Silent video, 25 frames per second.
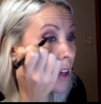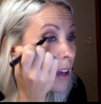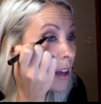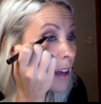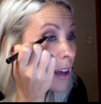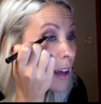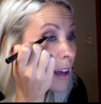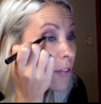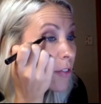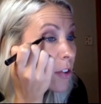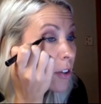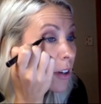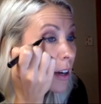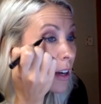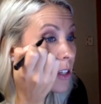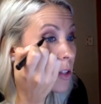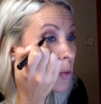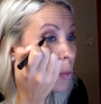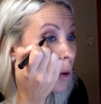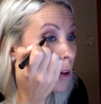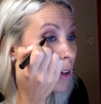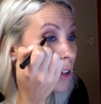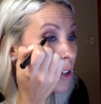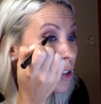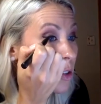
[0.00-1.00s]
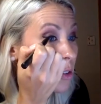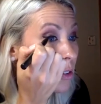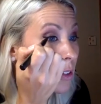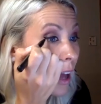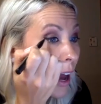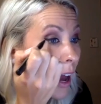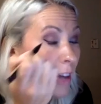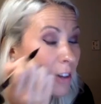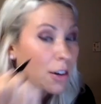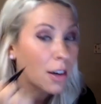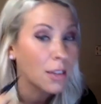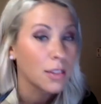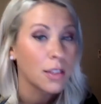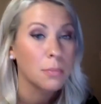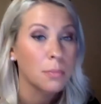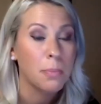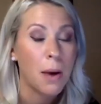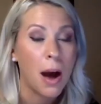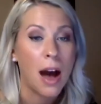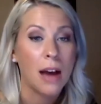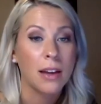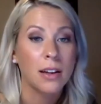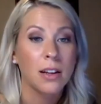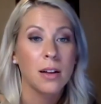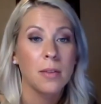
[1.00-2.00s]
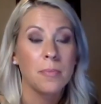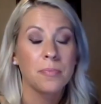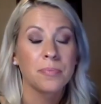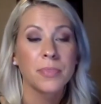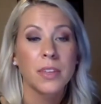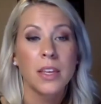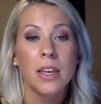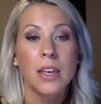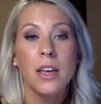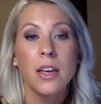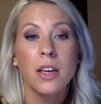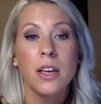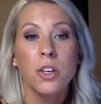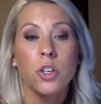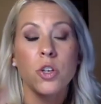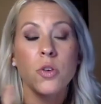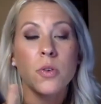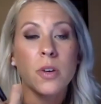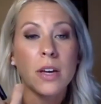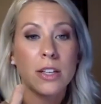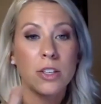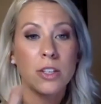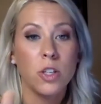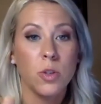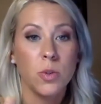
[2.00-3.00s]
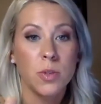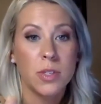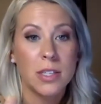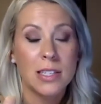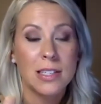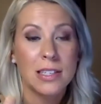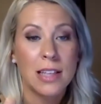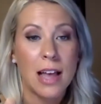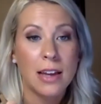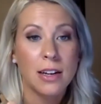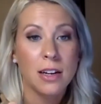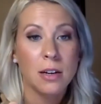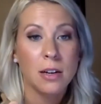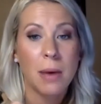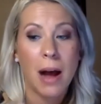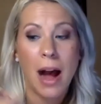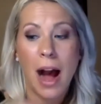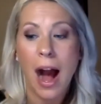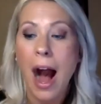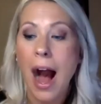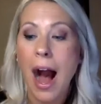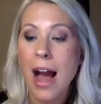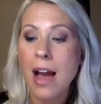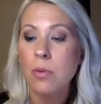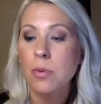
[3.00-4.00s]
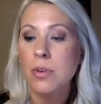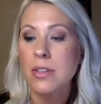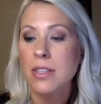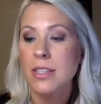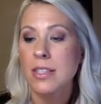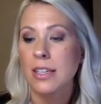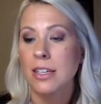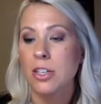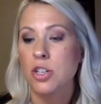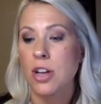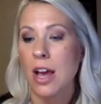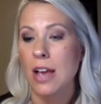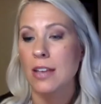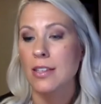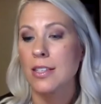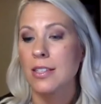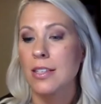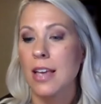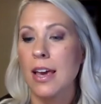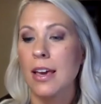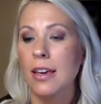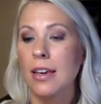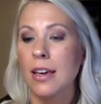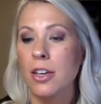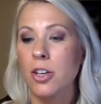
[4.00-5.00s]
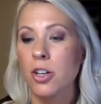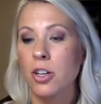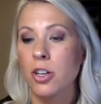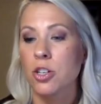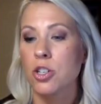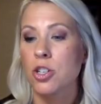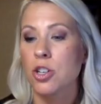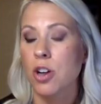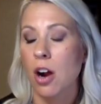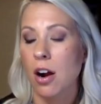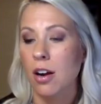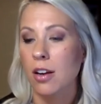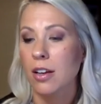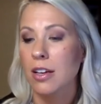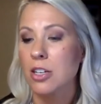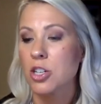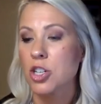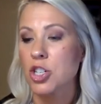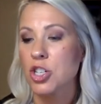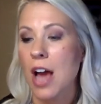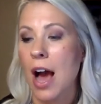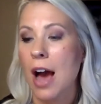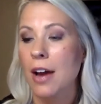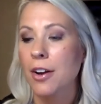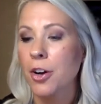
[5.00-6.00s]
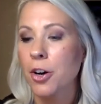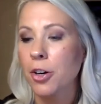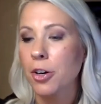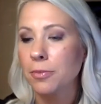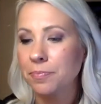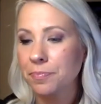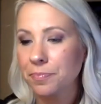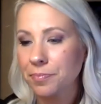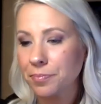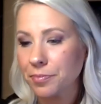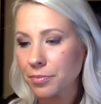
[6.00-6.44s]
If you guys want to do liner on the bottom, you can use this liner, but I would suggest taking your darkest shadow